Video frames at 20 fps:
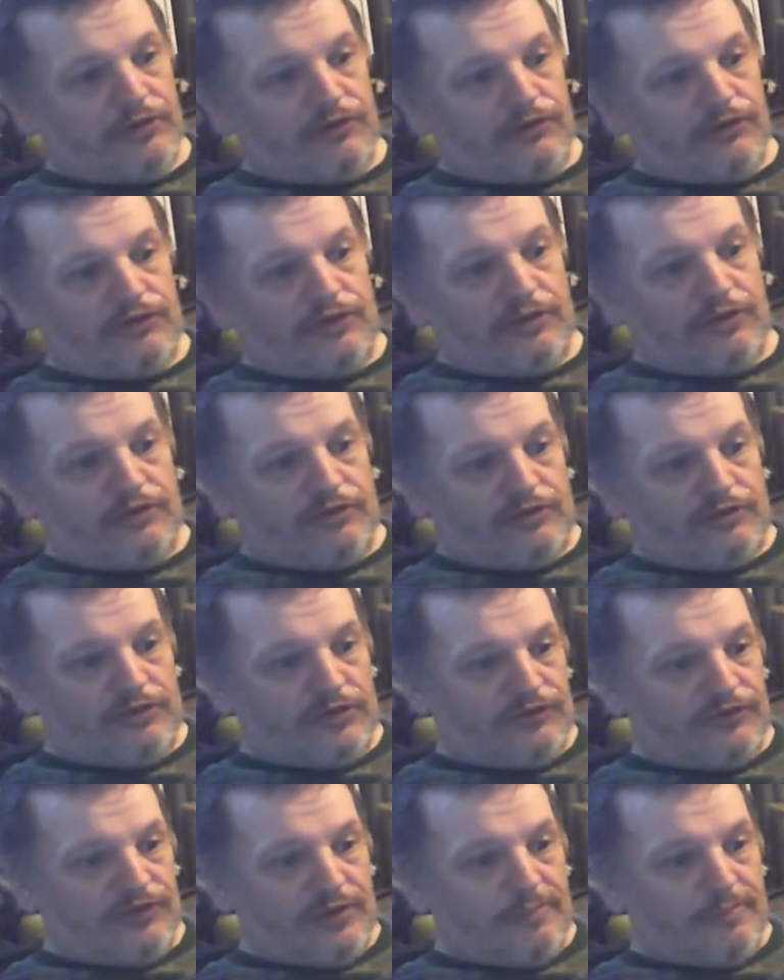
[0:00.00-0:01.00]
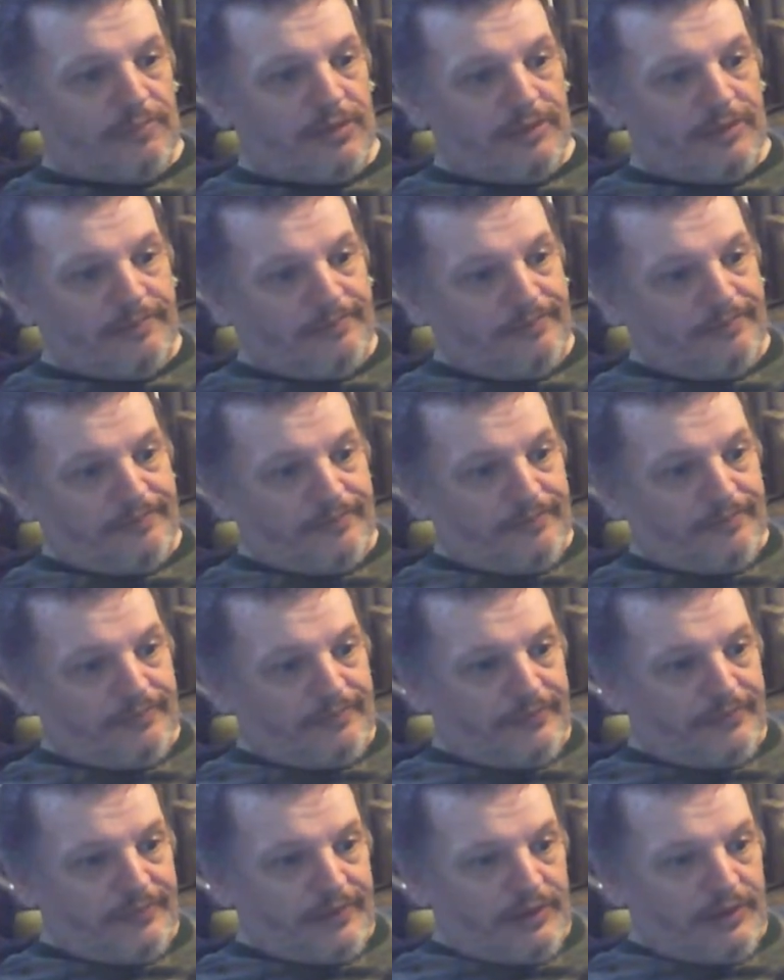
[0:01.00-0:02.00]
of December.
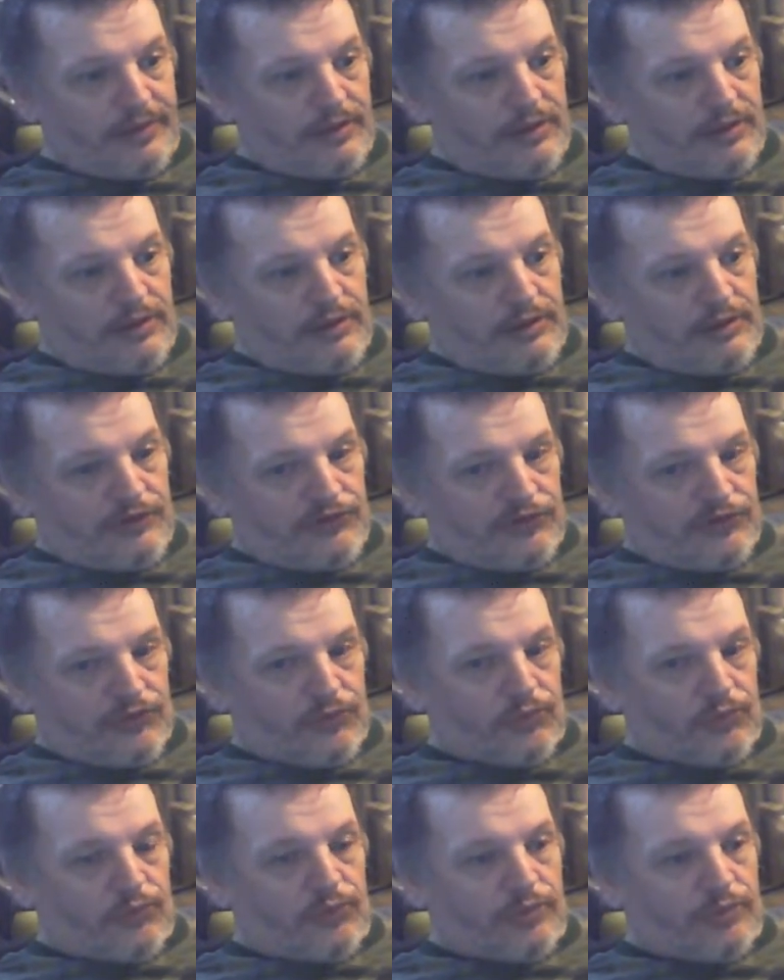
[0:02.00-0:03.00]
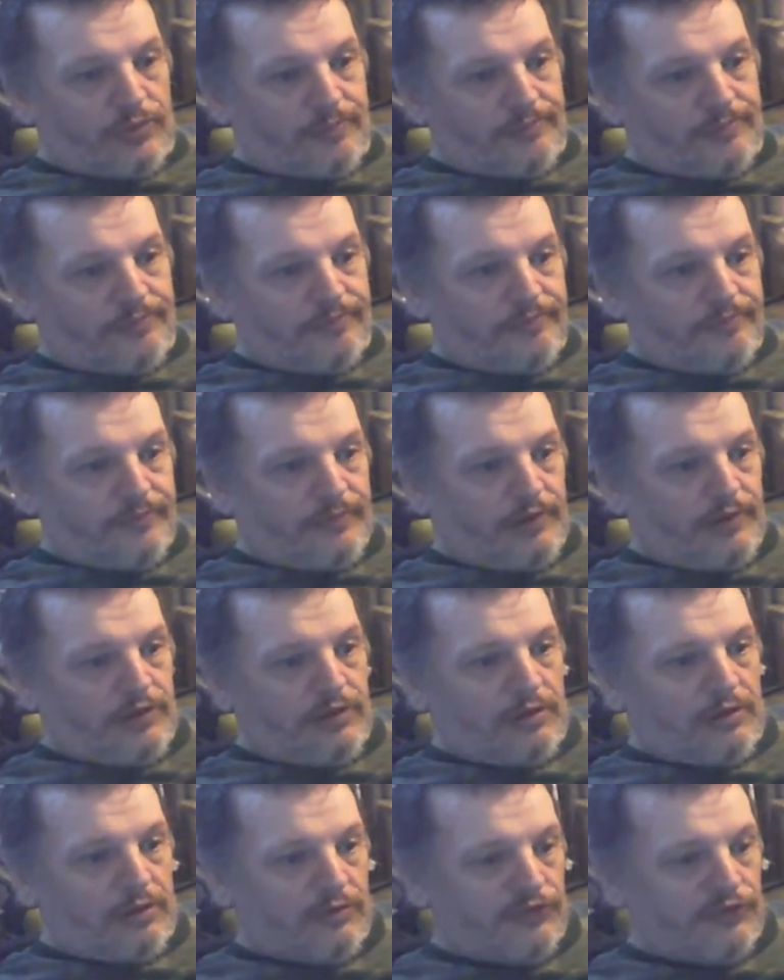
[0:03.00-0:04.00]
So,
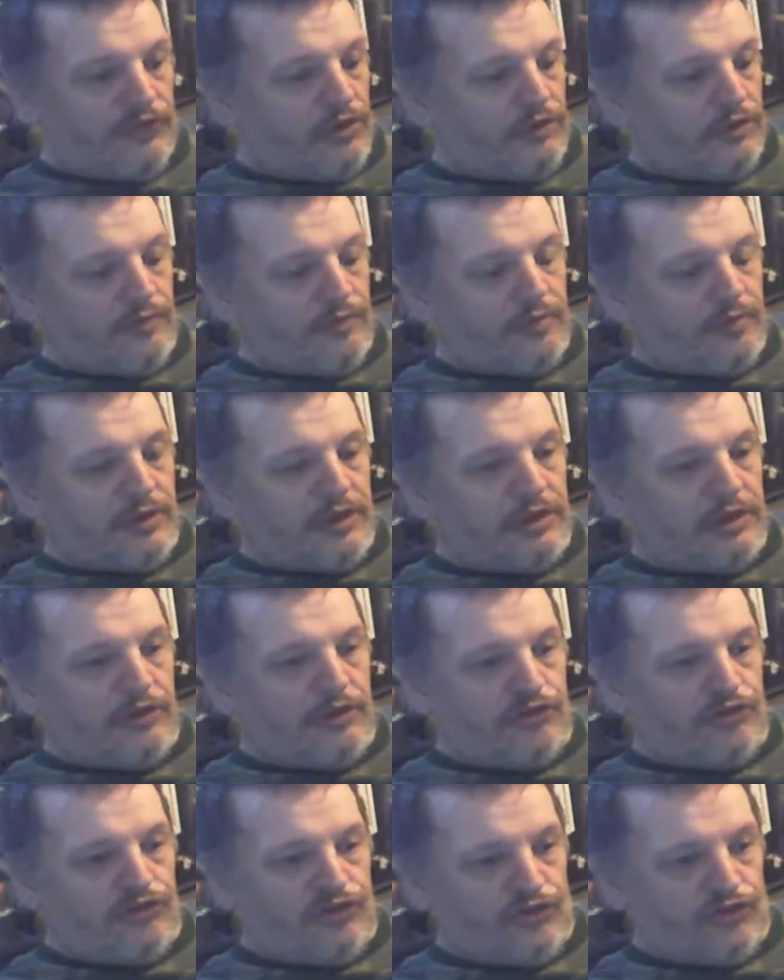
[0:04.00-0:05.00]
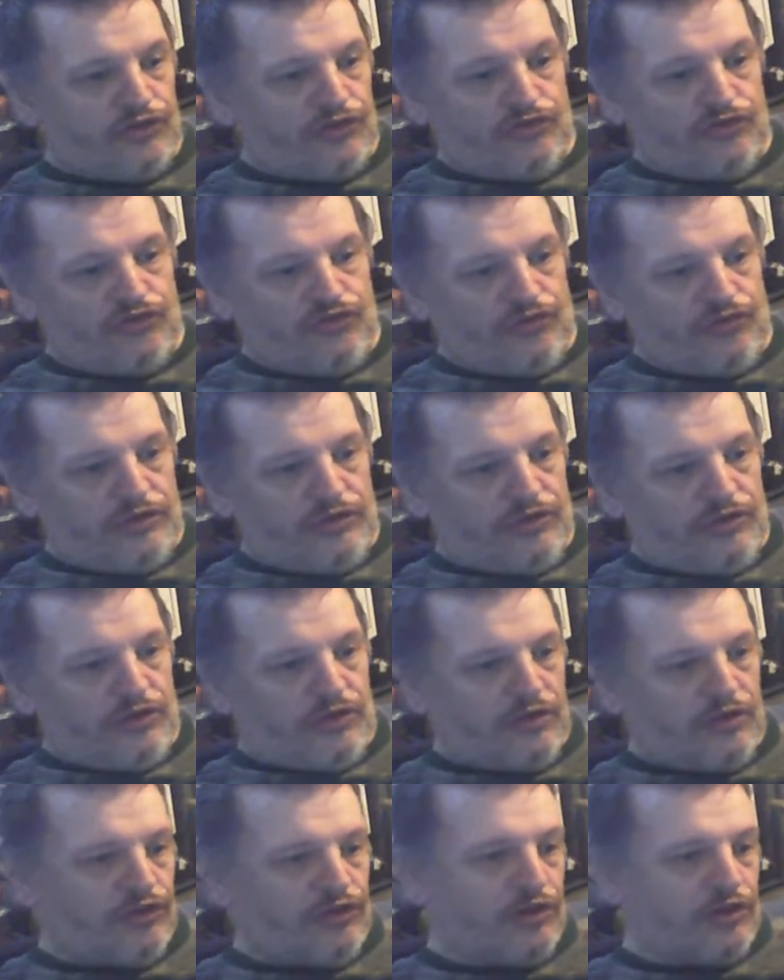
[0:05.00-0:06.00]
you know, it's either me just
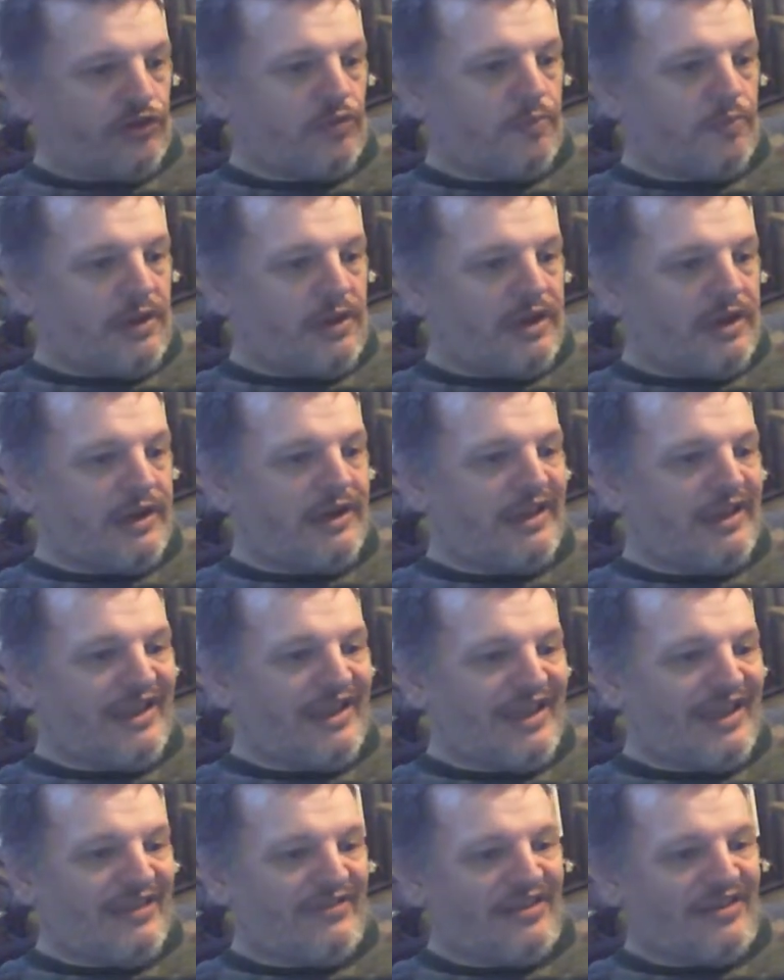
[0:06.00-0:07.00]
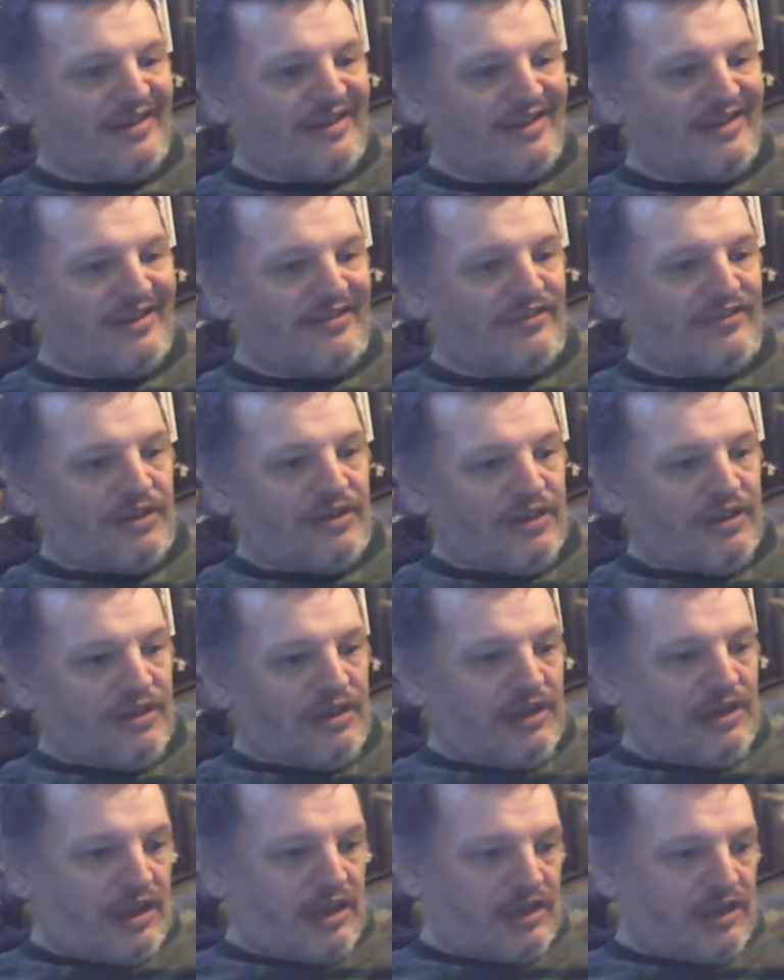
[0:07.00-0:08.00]
continue playing it as it is
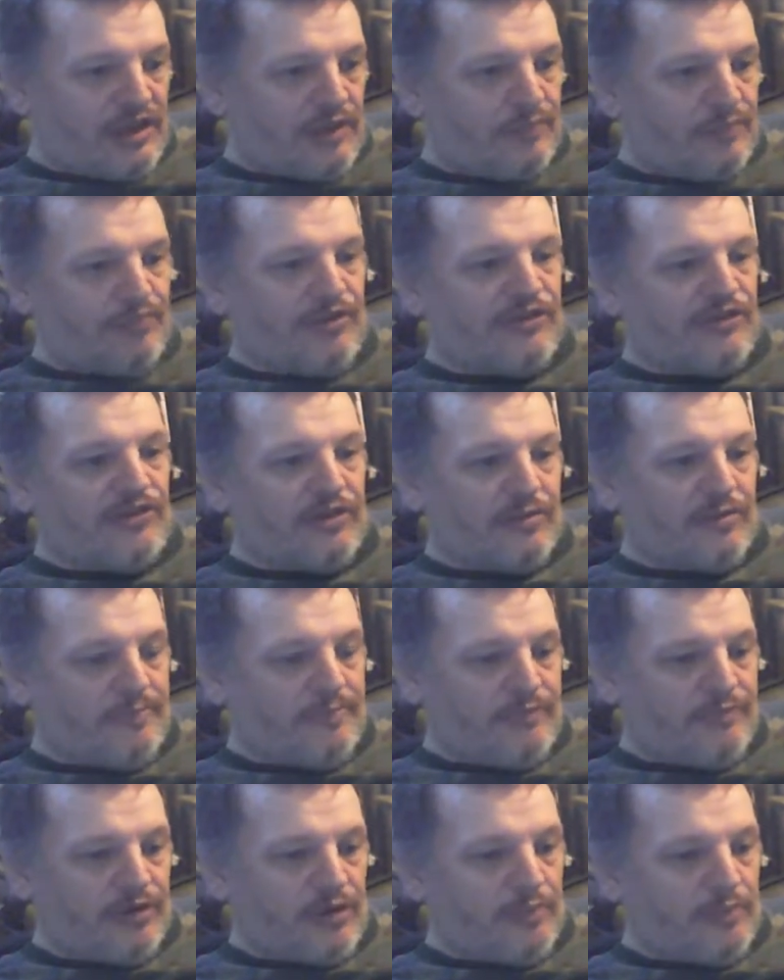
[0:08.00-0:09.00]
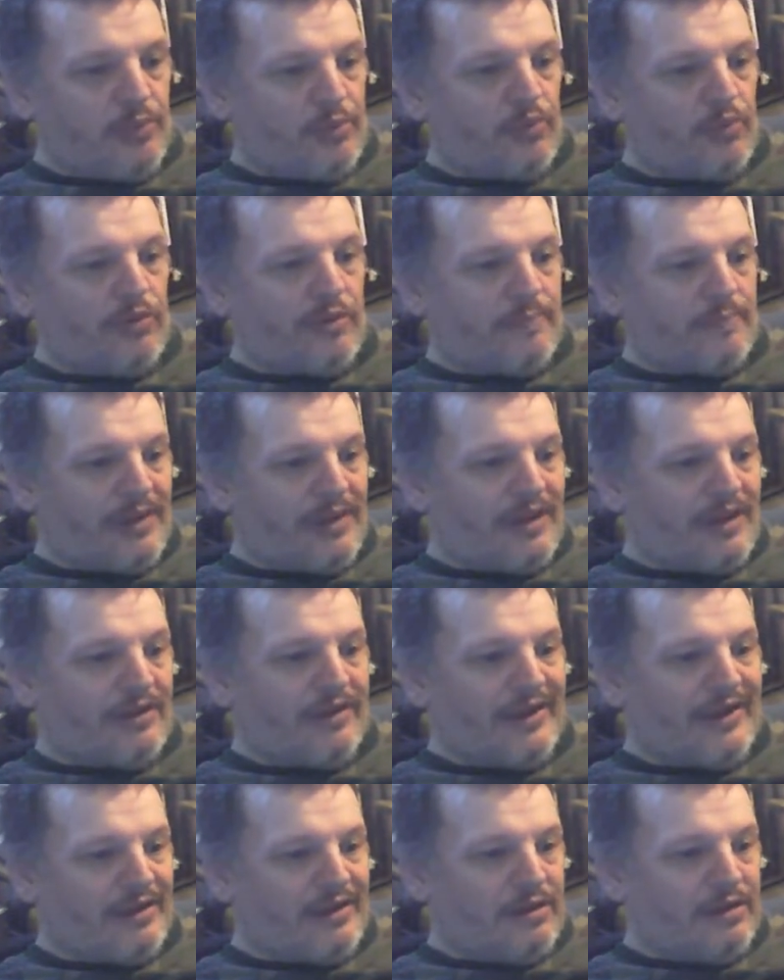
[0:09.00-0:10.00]
and keep pressing the, pulling the button
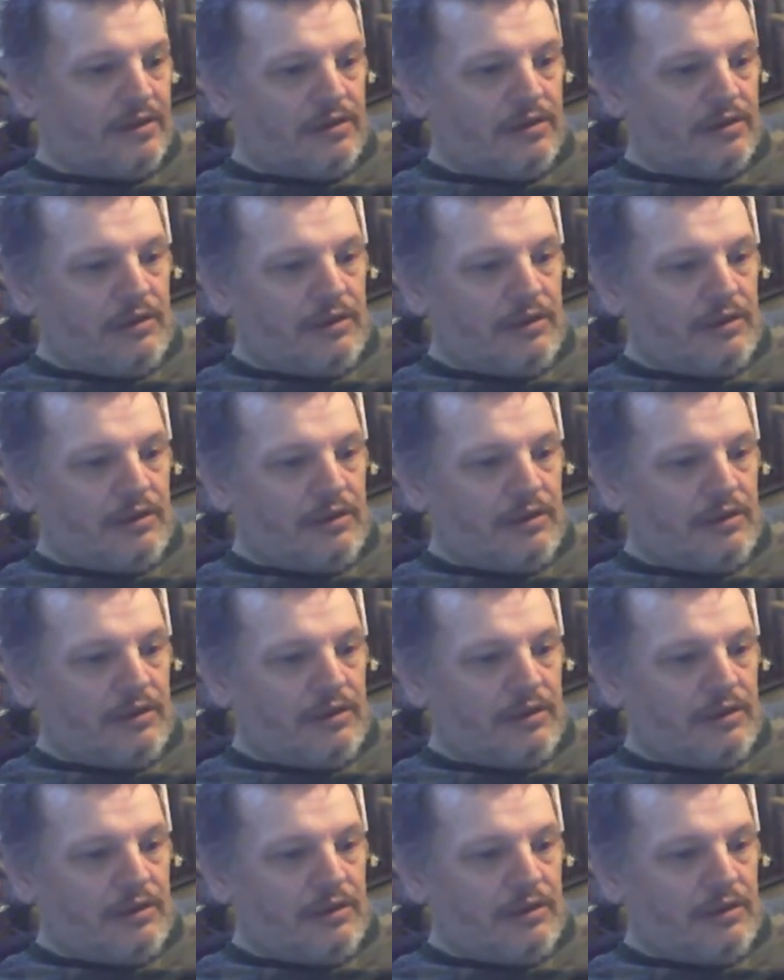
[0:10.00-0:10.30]
out.